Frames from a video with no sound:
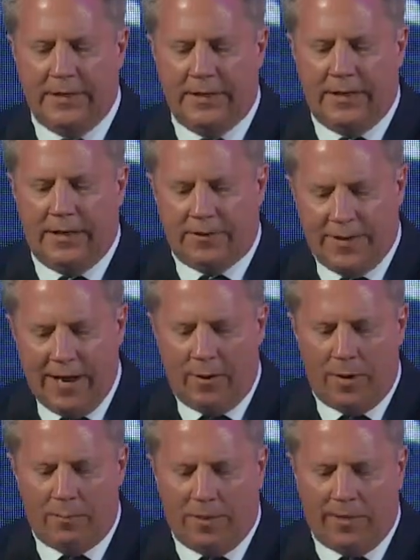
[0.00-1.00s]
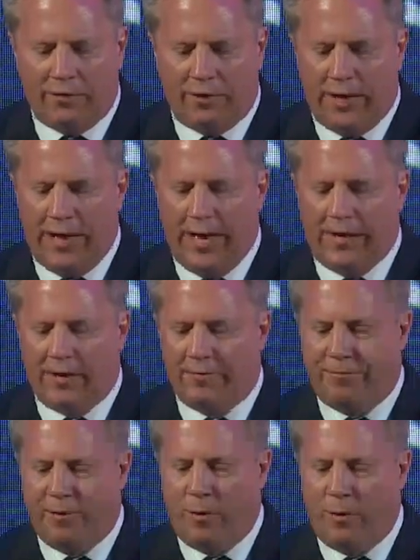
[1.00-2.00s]
It's now a pleasure to hand the
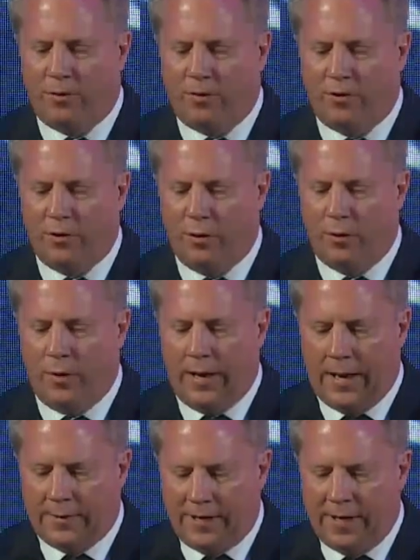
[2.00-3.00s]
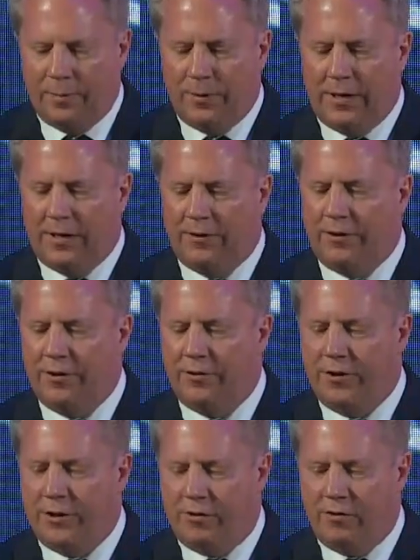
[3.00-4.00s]
floor to Deputy
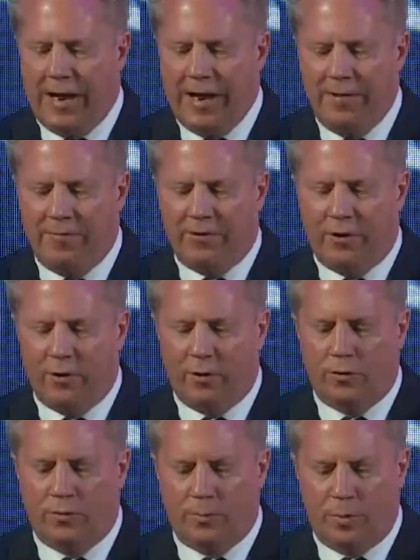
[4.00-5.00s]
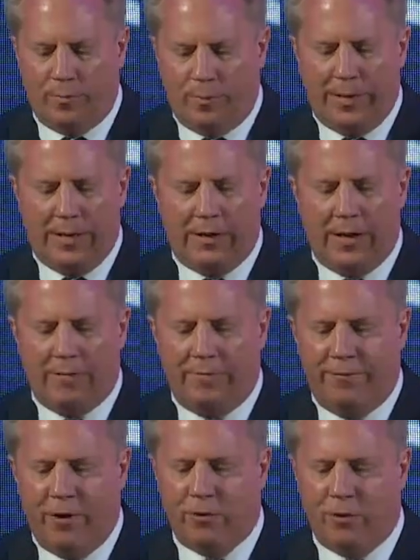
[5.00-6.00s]
Assistant Graves, who's prepared a
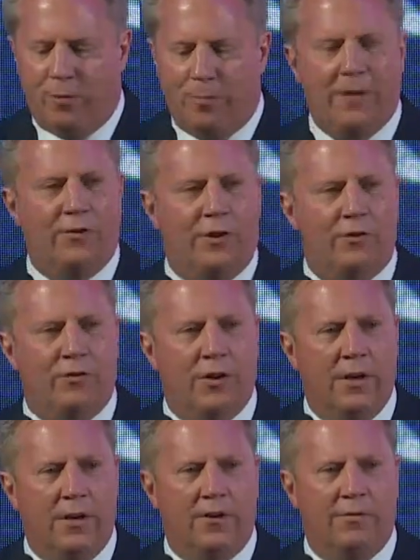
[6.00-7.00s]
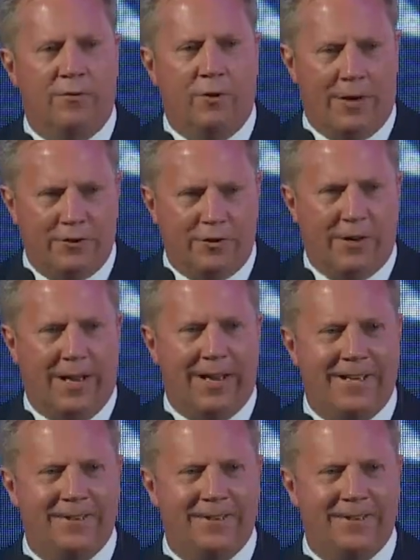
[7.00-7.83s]
virtual message for us today.